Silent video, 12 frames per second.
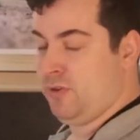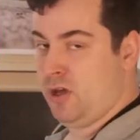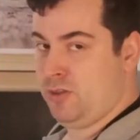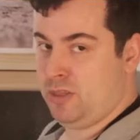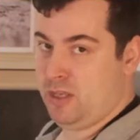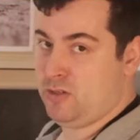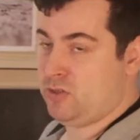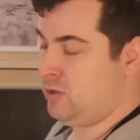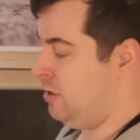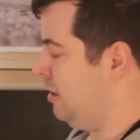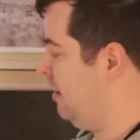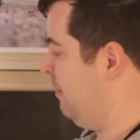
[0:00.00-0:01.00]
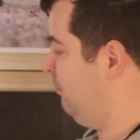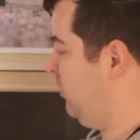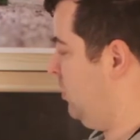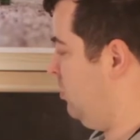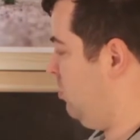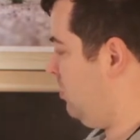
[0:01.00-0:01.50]
done this,
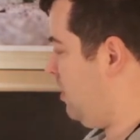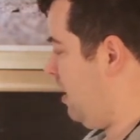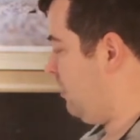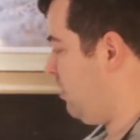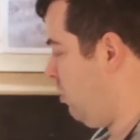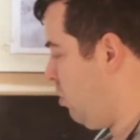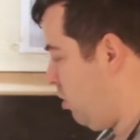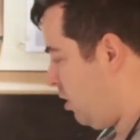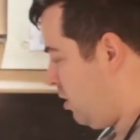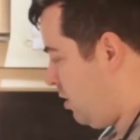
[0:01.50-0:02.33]
you take the hook,